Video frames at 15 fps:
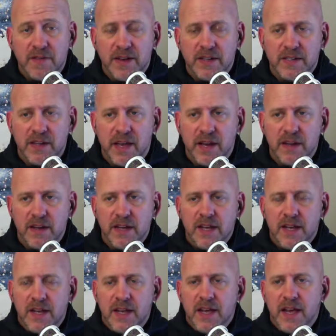And
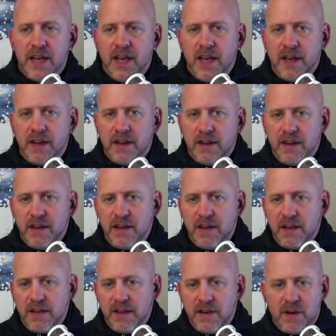
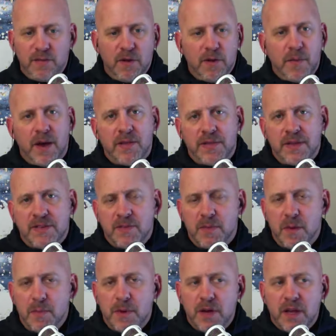I wrote about this in
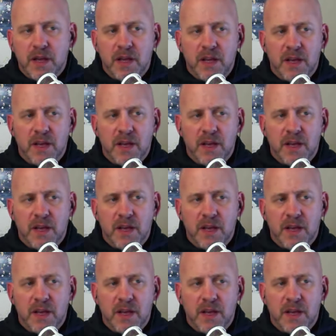my book